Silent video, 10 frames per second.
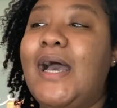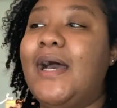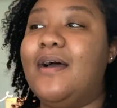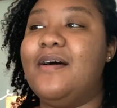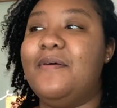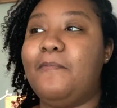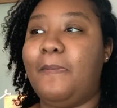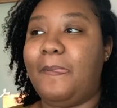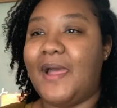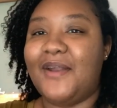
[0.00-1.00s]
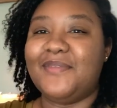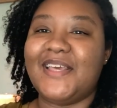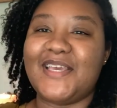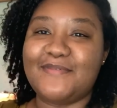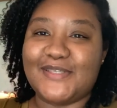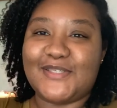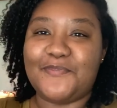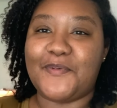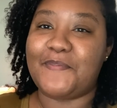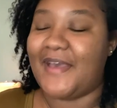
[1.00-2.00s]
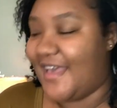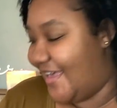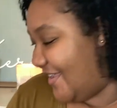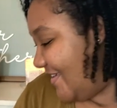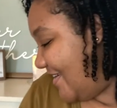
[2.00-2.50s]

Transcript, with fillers: Um, I don't think it was super bad.